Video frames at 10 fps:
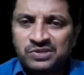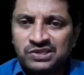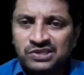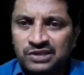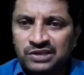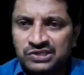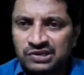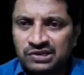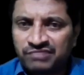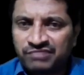on the right side
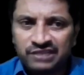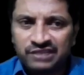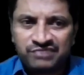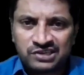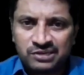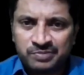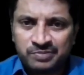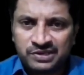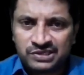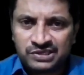of any functional
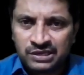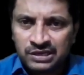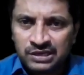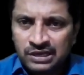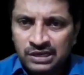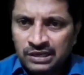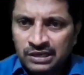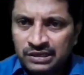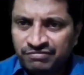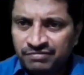dependency. F,